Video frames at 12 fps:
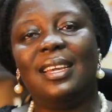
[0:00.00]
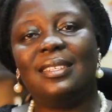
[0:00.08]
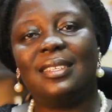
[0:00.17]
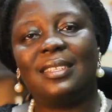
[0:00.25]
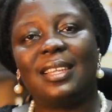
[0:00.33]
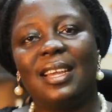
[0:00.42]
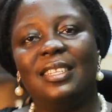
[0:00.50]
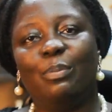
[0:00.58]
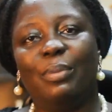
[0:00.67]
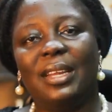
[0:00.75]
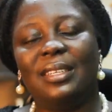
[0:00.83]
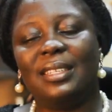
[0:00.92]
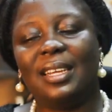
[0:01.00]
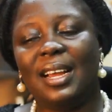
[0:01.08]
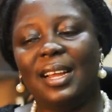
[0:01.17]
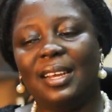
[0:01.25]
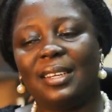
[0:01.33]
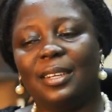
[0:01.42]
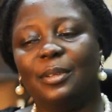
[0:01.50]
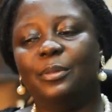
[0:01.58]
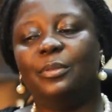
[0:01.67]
exercised by the hirer.